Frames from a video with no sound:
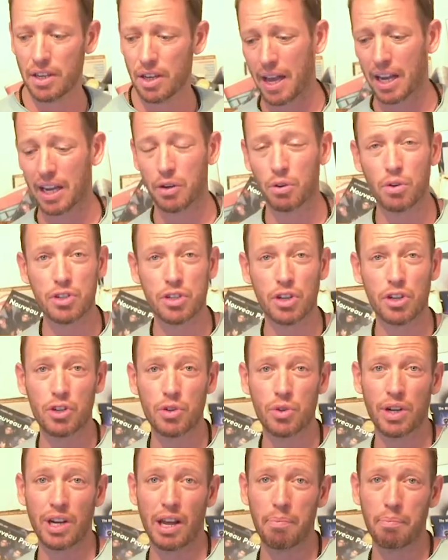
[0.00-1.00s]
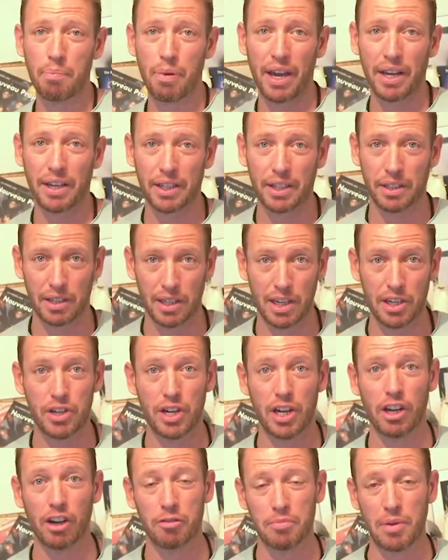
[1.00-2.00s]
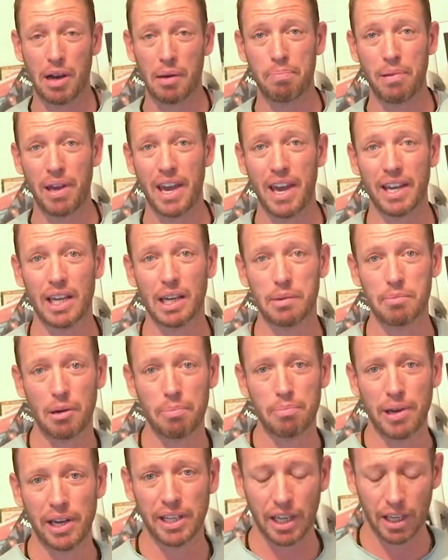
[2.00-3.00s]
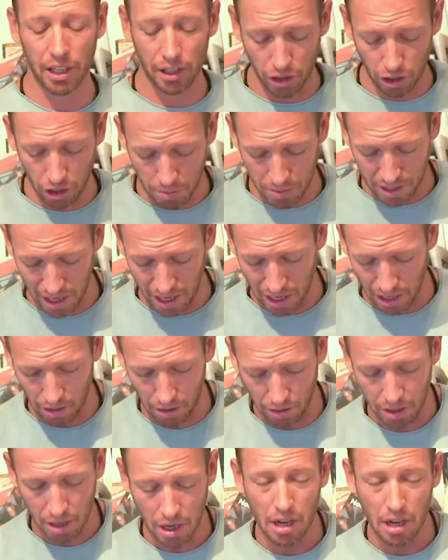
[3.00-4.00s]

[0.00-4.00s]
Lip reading: I can also do an unpack literally of my bag and my packing cubes and how